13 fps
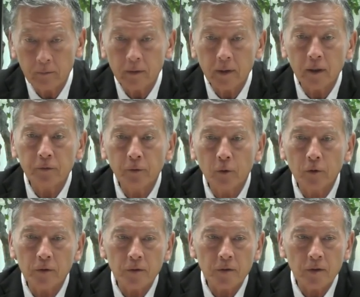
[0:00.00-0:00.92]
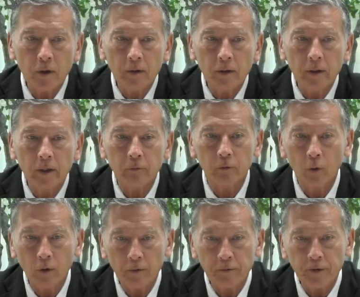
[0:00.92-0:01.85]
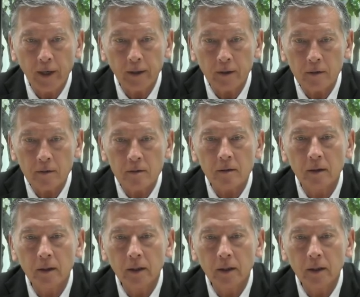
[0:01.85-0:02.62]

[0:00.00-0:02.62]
that focuses on the role of finance